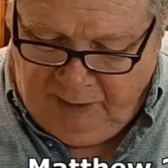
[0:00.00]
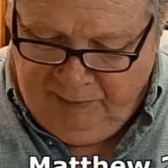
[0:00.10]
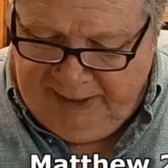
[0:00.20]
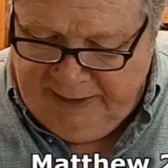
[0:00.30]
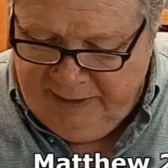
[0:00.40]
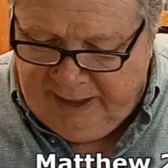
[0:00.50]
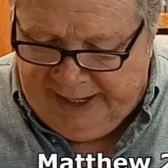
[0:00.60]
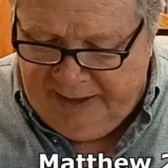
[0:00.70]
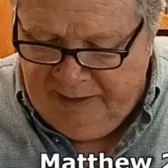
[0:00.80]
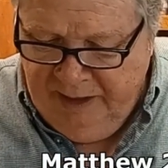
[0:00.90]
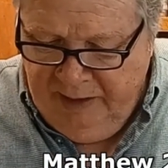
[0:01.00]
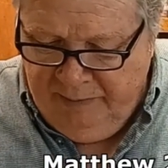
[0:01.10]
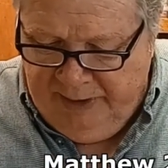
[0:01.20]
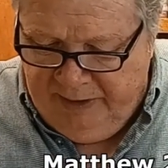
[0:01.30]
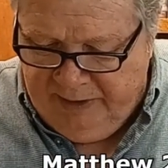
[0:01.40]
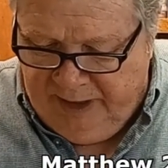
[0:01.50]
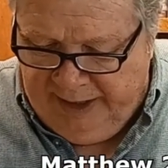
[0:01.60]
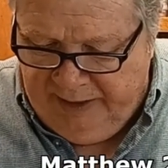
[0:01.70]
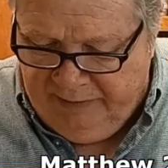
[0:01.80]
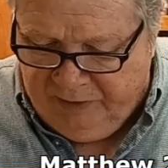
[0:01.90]
But he denied it. Peter
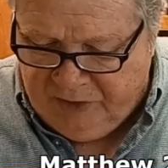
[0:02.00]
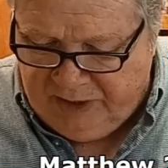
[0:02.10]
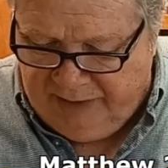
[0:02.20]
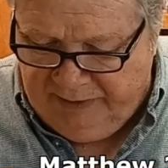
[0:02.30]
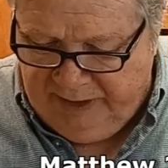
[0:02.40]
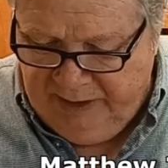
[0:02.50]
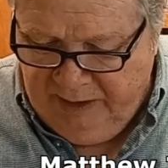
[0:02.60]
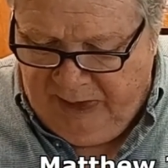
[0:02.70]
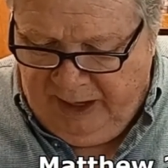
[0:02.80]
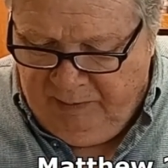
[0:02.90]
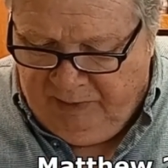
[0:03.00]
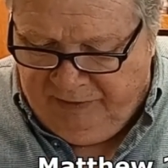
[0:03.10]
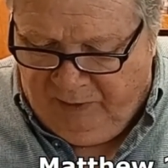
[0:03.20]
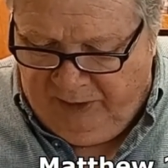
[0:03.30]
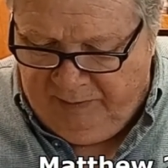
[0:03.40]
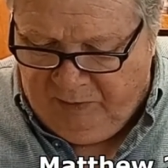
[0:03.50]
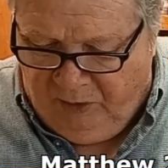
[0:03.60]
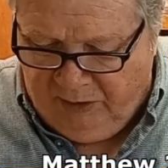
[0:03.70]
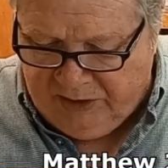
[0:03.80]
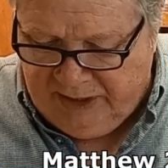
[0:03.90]
denied it, verse 70, before them
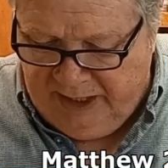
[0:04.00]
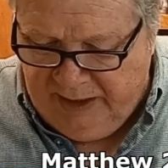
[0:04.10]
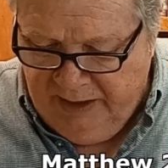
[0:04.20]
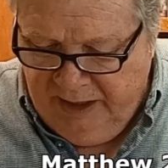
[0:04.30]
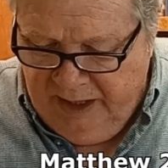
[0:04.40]
all, saying,